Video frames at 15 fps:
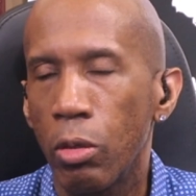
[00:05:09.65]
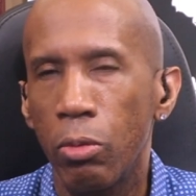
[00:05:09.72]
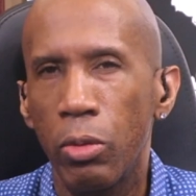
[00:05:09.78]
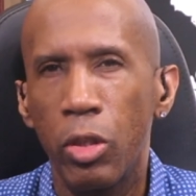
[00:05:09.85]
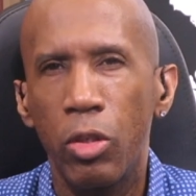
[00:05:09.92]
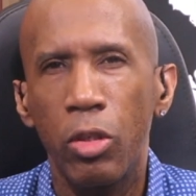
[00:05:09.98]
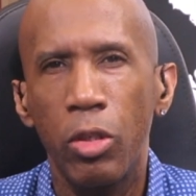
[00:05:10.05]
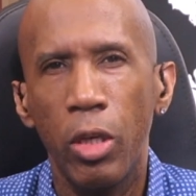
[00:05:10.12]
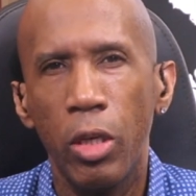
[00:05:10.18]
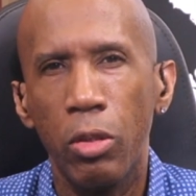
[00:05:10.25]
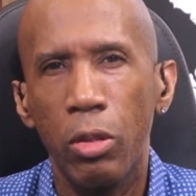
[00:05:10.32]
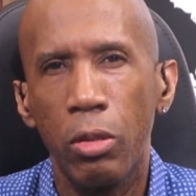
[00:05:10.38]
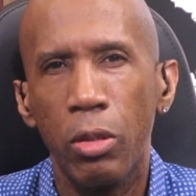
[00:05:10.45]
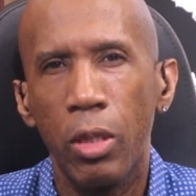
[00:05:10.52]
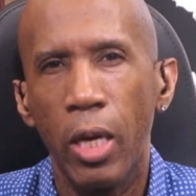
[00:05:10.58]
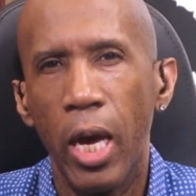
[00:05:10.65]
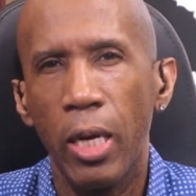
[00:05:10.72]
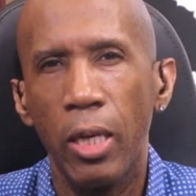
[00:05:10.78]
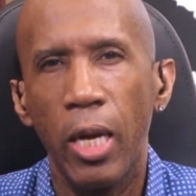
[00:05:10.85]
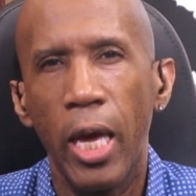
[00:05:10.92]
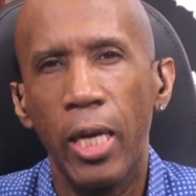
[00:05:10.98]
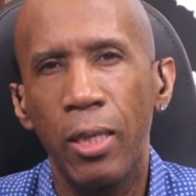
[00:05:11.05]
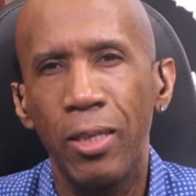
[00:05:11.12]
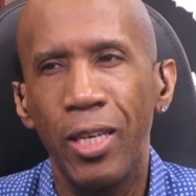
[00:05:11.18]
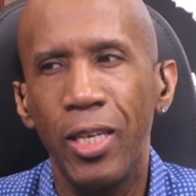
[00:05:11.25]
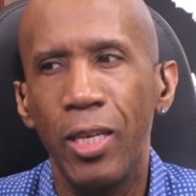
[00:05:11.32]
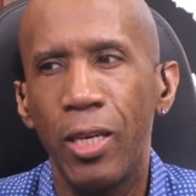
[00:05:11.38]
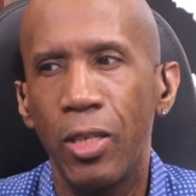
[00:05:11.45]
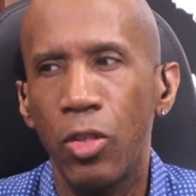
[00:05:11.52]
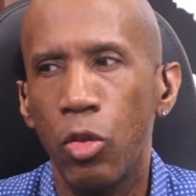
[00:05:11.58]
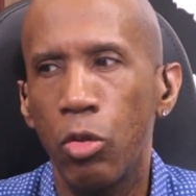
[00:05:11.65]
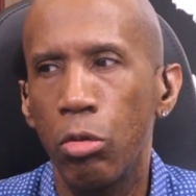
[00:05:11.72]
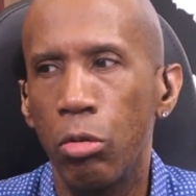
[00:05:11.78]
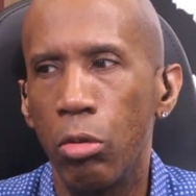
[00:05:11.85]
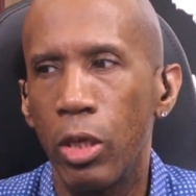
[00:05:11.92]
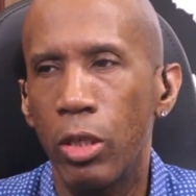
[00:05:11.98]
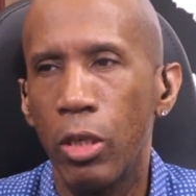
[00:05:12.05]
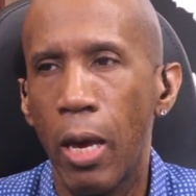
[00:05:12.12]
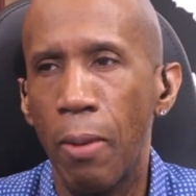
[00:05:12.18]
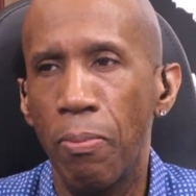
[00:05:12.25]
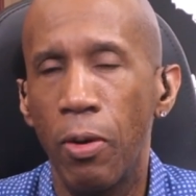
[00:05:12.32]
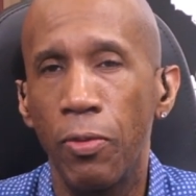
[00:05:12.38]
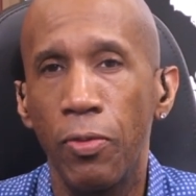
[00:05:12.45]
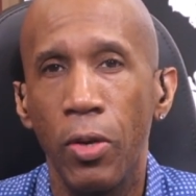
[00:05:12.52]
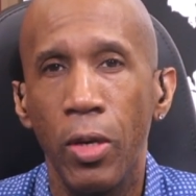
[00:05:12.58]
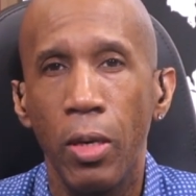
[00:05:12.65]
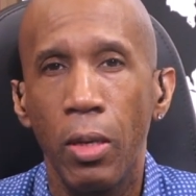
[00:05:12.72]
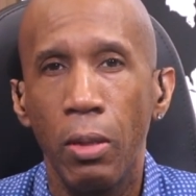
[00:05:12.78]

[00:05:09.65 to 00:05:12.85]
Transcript: would just kind of like lead us to a type of